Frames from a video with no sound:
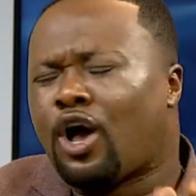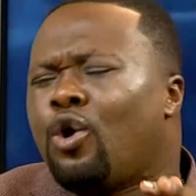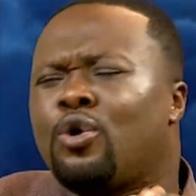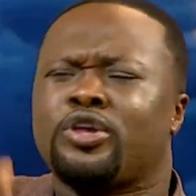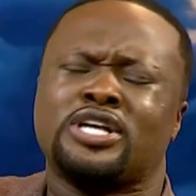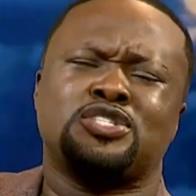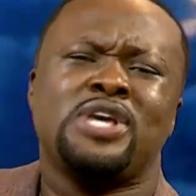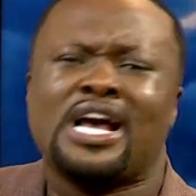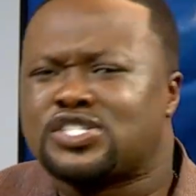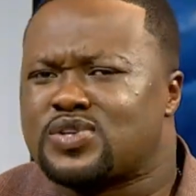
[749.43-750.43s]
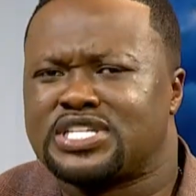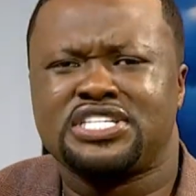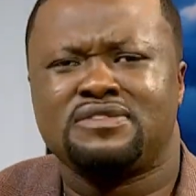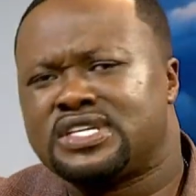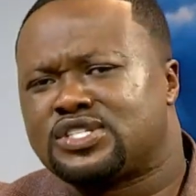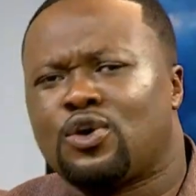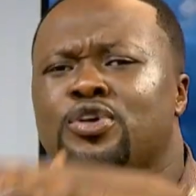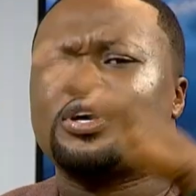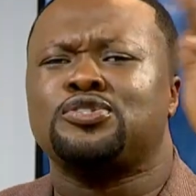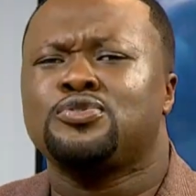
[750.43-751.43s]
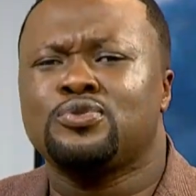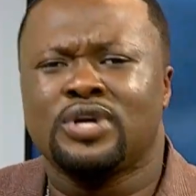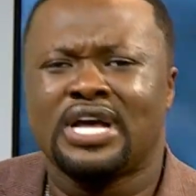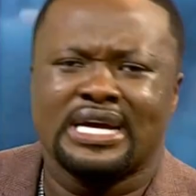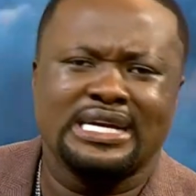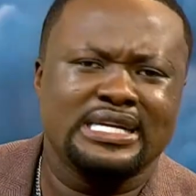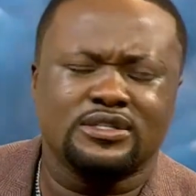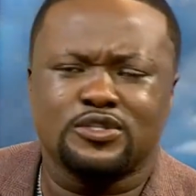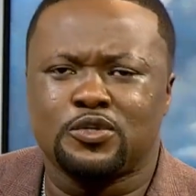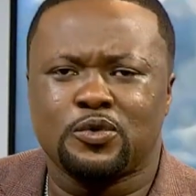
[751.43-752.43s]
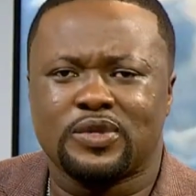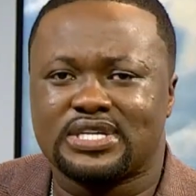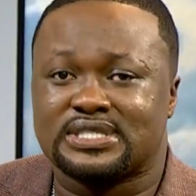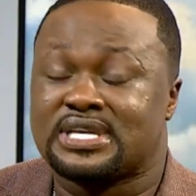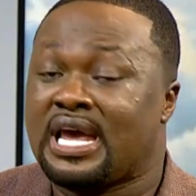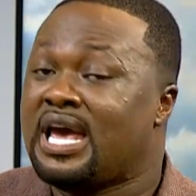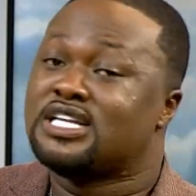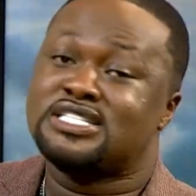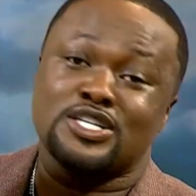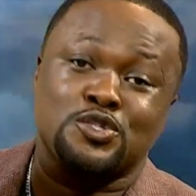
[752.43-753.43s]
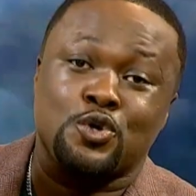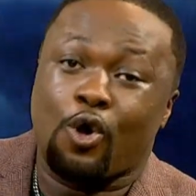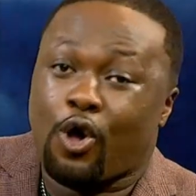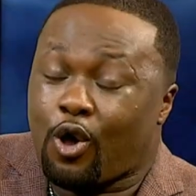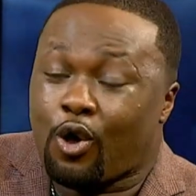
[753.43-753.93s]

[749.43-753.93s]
oh, you're too young to achieve this, oh, you're too little to do this. Just go